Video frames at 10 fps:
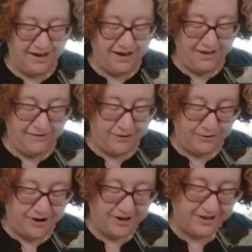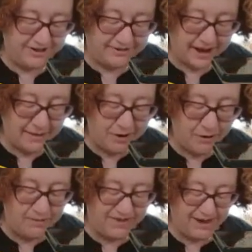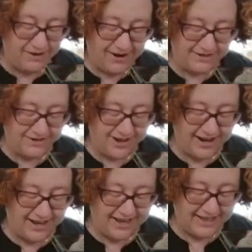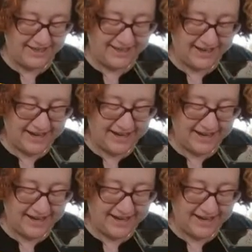Of course, I'm hoping that you guys are liking this.